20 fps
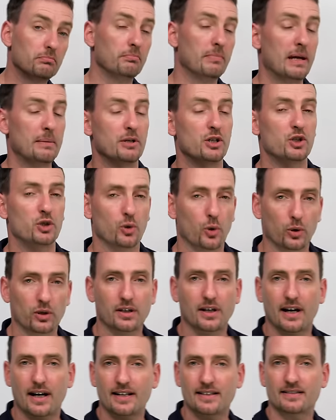maybe
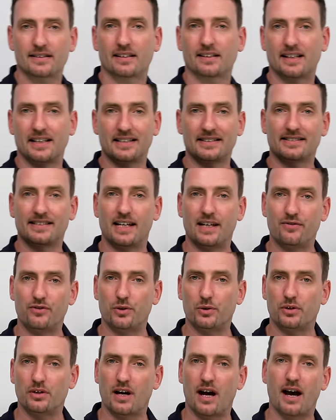shortcuts that can save
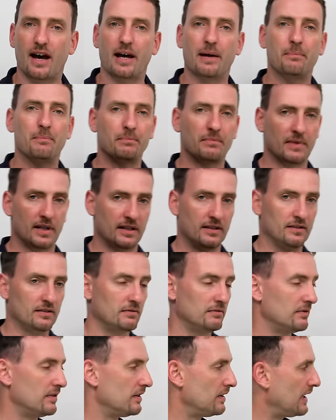you time and
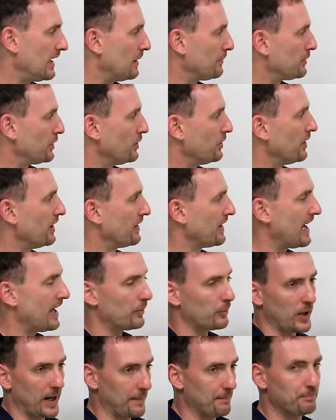help you in
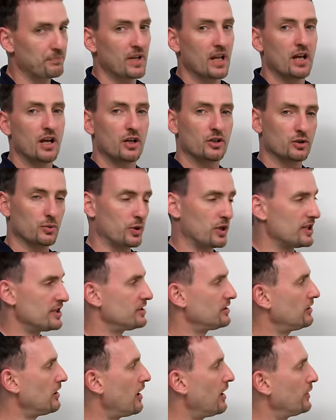that way. So we're going to
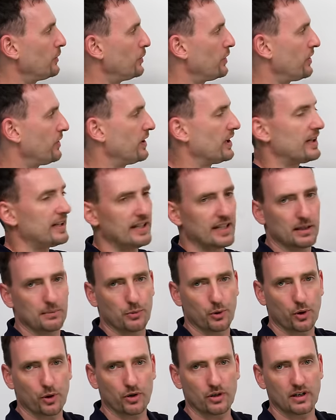start with the
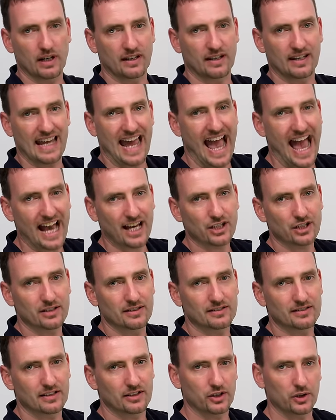keyboard and the
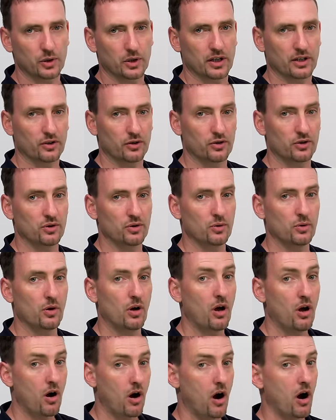actions that you can do
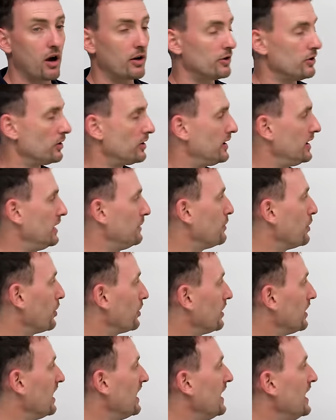on your
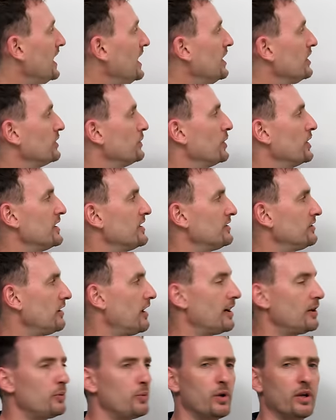keyboard. So we're going to
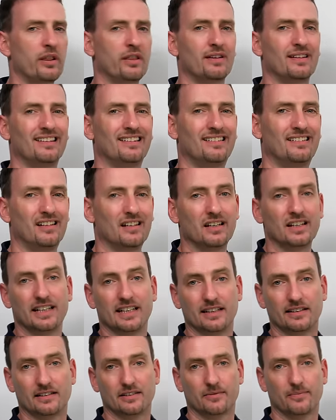start with
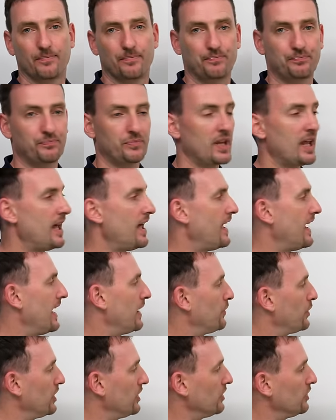delete,
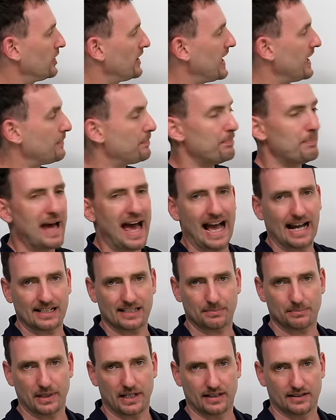and we're going to look at
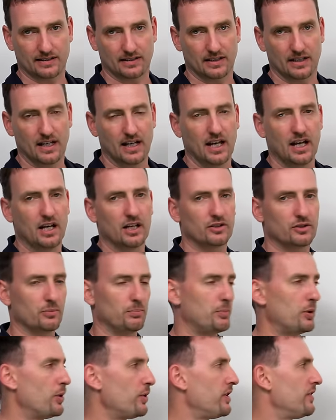backspace. So
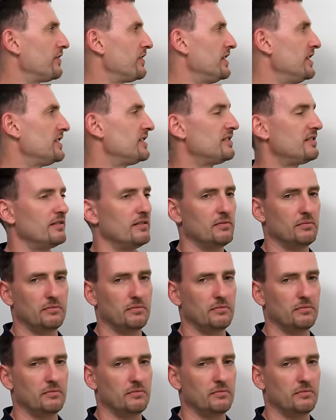both of these